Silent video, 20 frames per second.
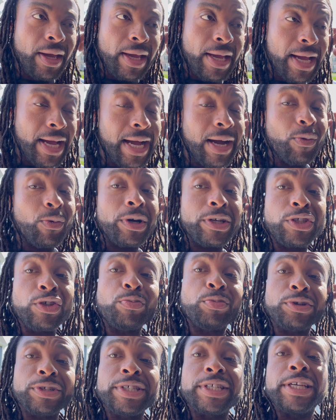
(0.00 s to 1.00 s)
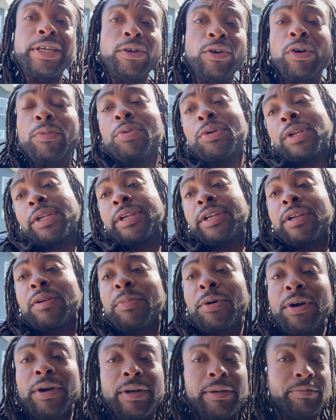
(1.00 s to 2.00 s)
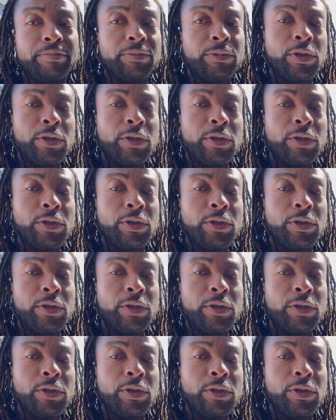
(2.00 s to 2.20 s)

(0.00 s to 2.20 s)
I went to proceed on pulling it apart.